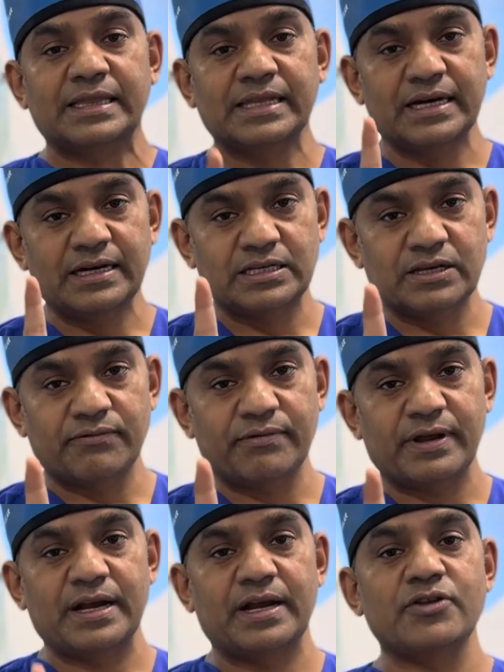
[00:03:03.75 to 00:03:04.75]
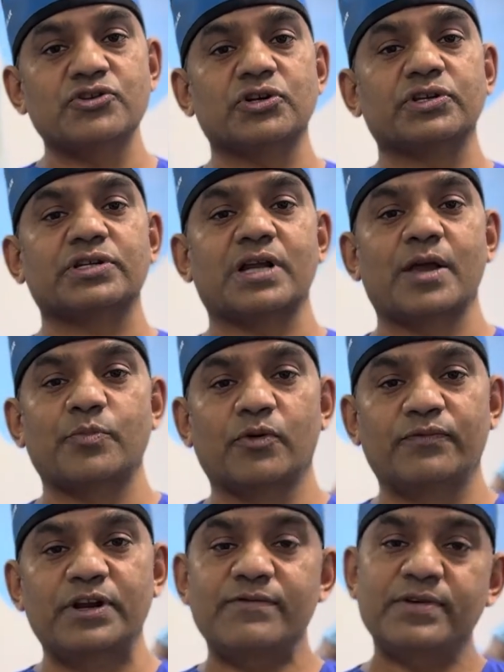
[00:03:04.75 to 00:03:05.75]
then it is a very dangerous type of
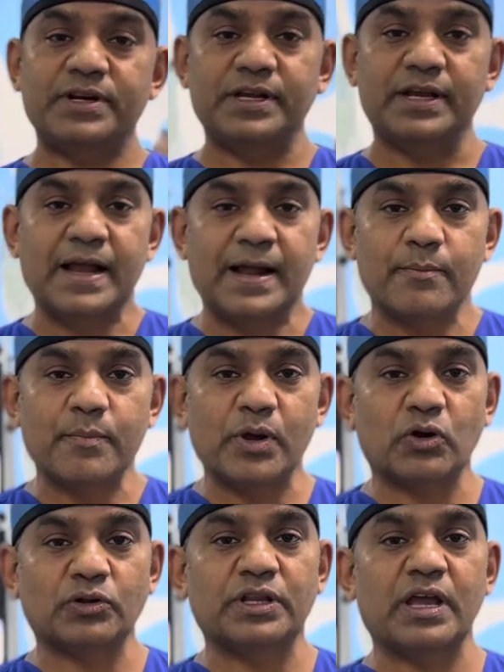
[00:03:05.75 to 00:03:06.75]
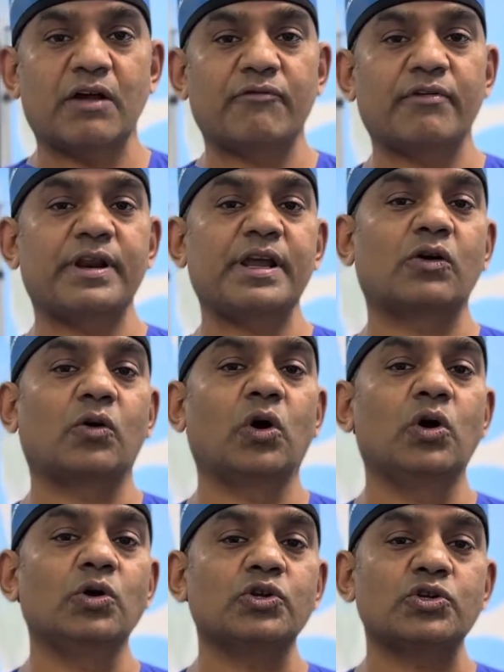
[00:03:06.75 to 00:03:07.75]
DVT because they are very
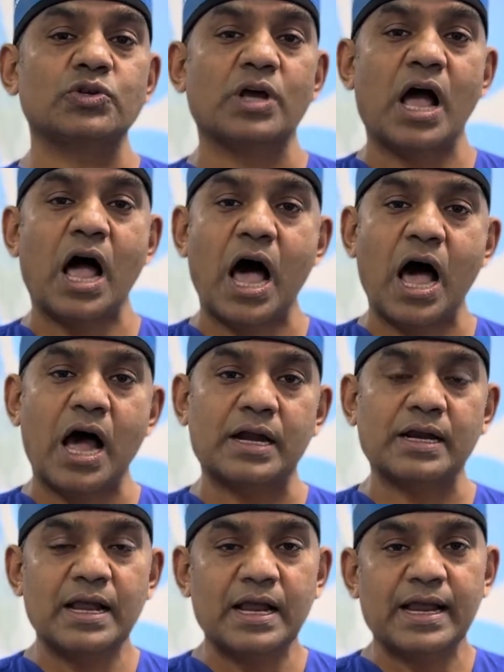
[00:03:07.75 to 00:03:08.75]
close to the heart.